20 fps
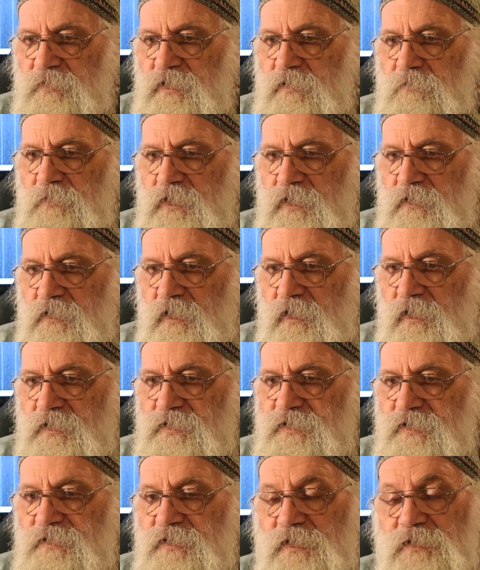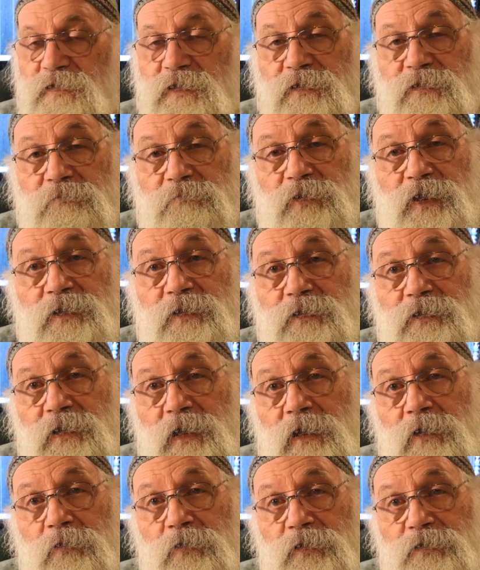Many, many days. And then they put a
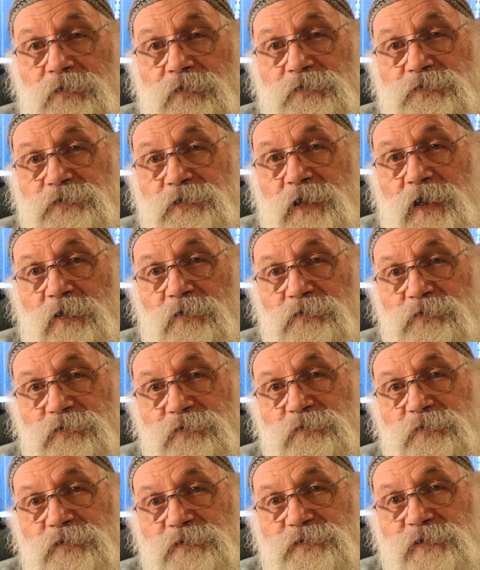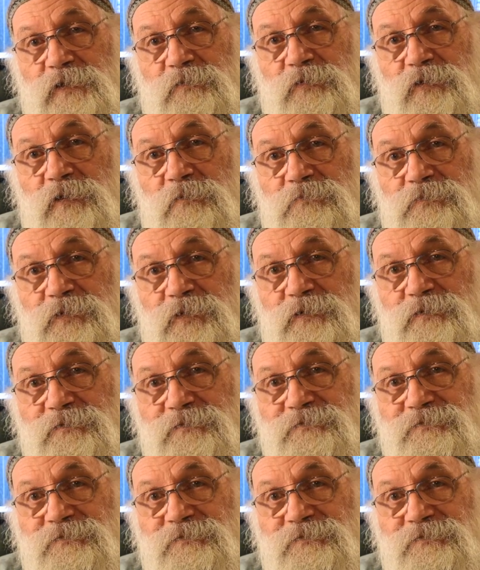cow on their scow, too, as they went up there.